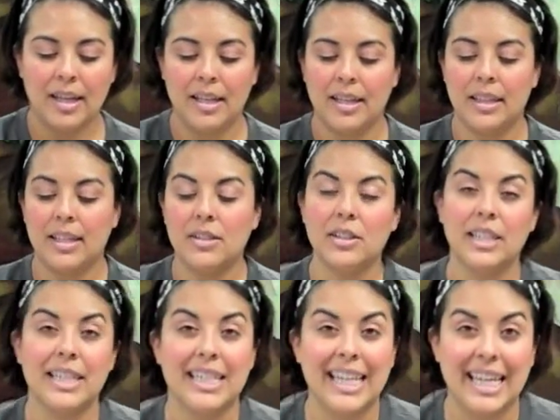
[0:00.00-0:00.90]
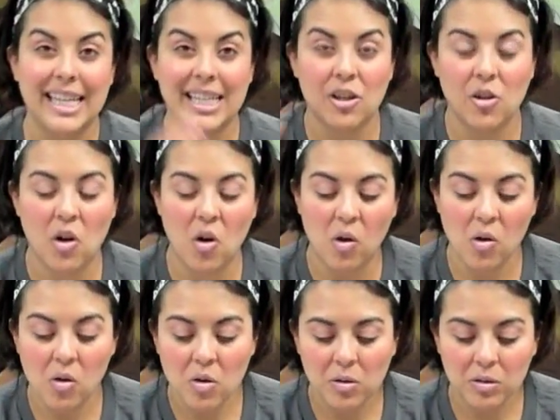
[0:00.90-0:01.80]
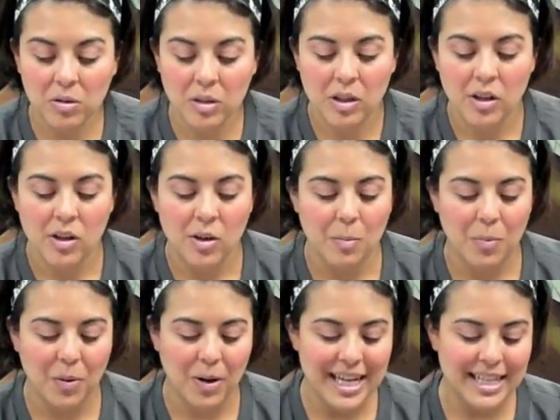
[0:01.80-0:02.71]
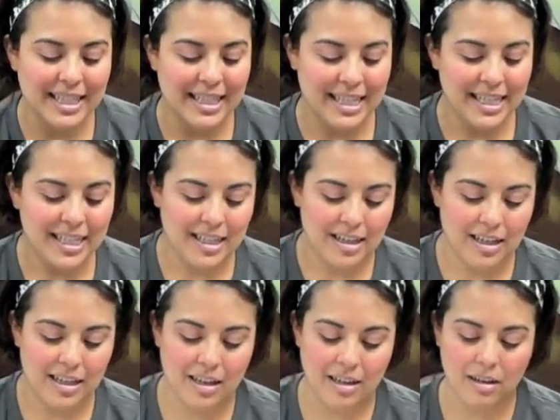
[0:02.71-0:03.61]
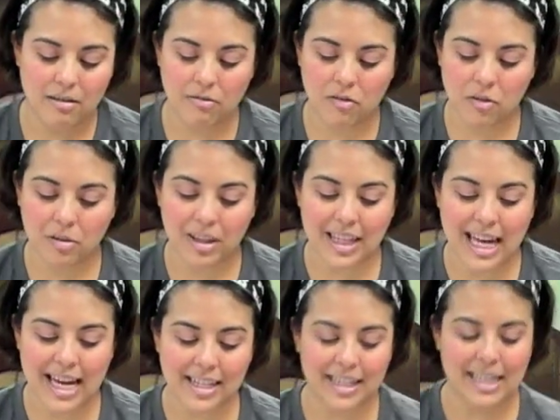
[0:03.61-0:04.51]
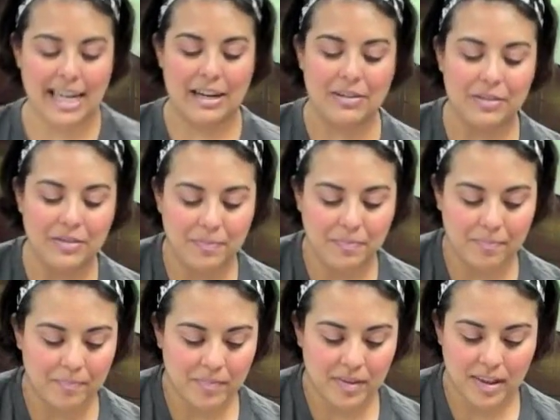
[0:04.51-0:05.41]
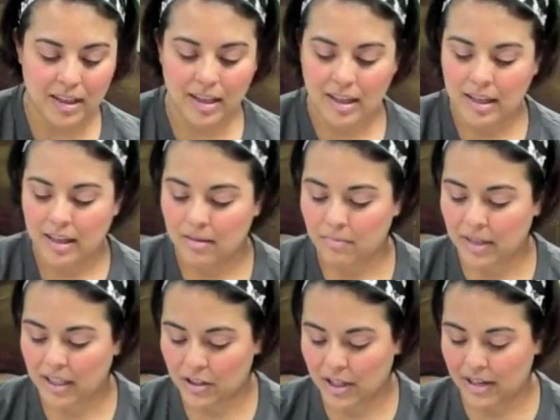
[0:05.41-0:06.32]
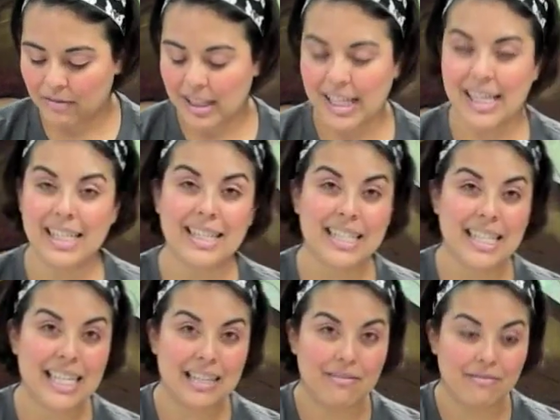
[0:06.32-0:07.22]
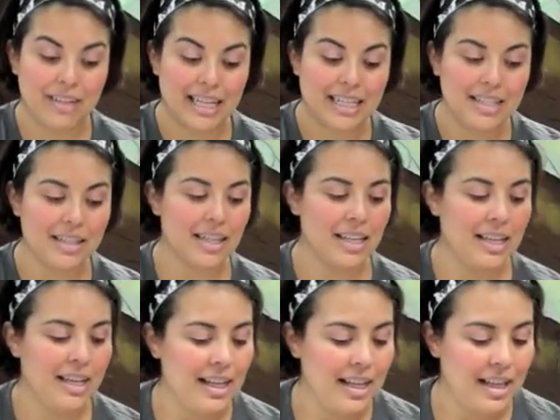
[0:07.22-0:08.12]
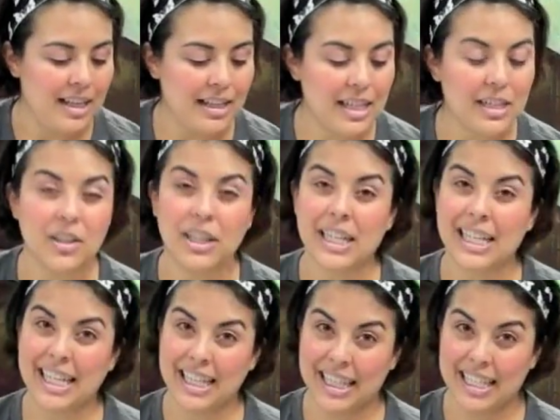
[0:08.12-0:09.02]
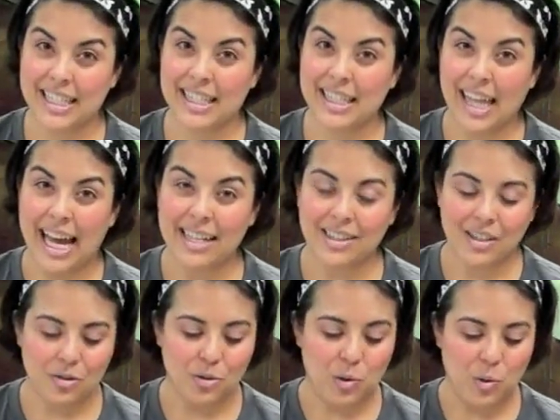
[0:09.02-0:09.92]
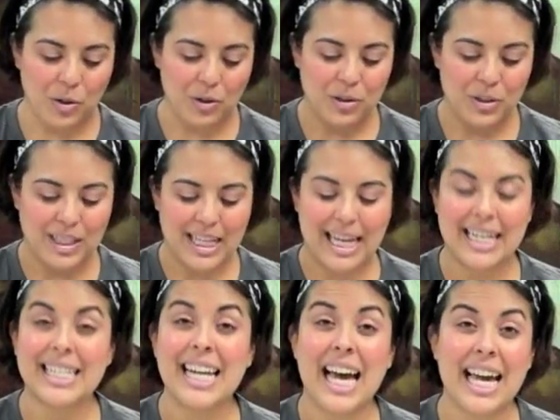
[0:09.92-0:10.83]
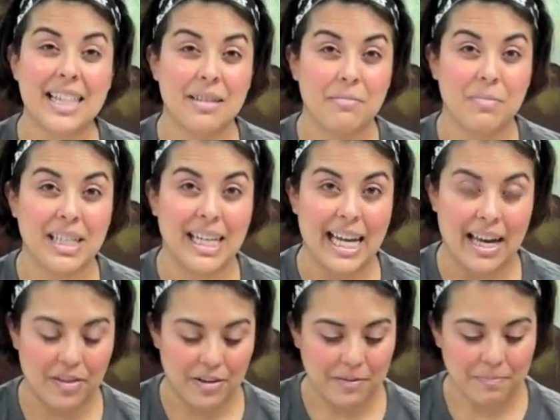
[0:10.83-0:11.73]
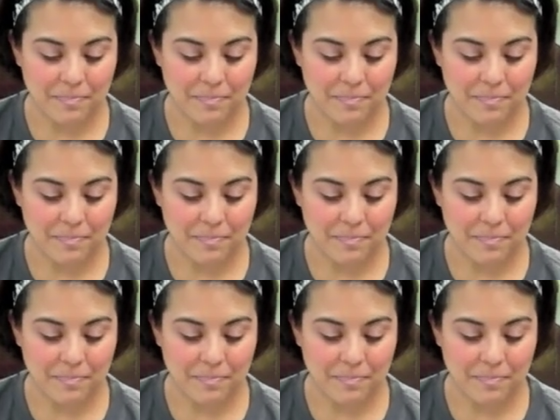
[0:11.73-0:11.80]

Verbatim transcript: Then you're going to get your whole present, fold that down, make sure everything is even, and then you're going to get these last two corners and tie them together.